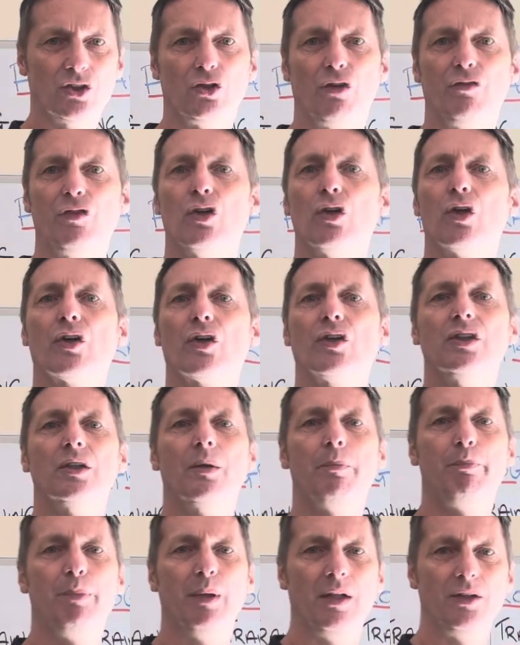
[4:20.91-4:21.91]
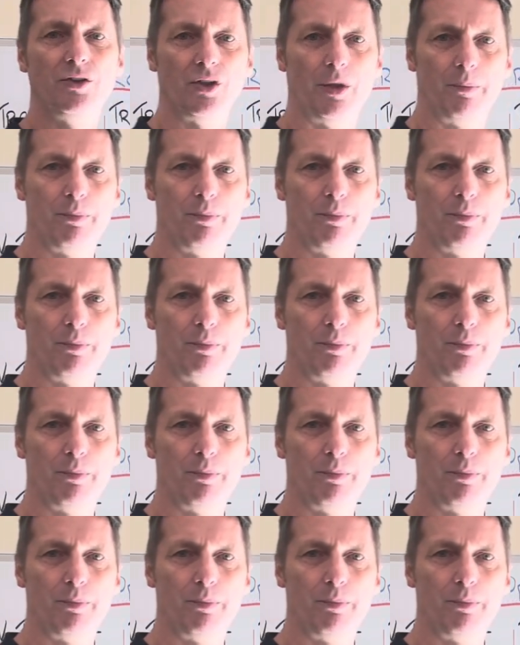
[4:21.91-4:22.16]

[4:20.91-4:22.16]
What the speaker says: So if you're looking to build your